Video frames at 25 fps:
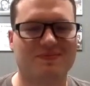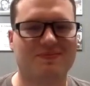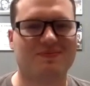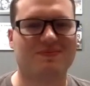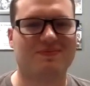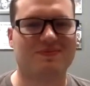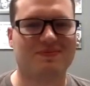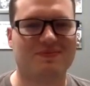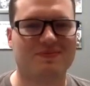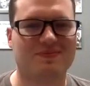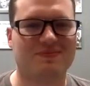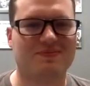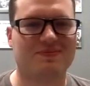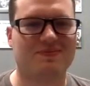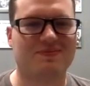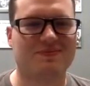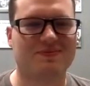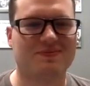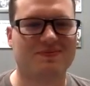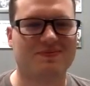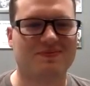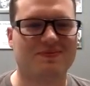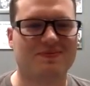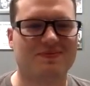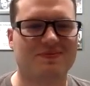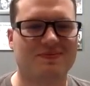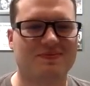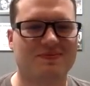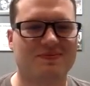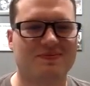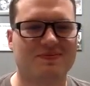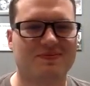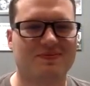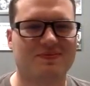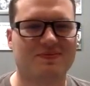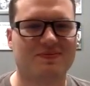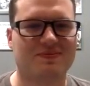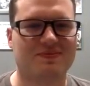
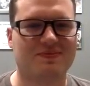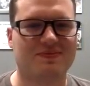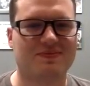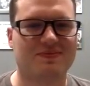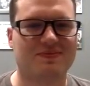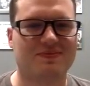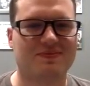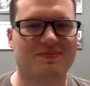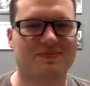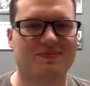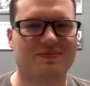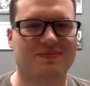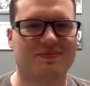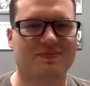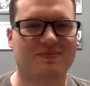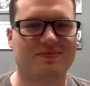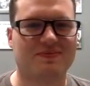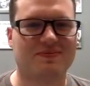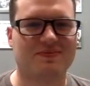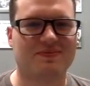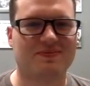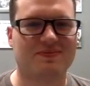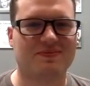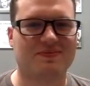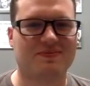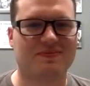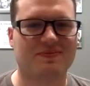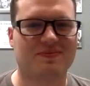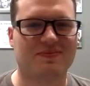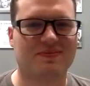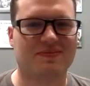[no speech]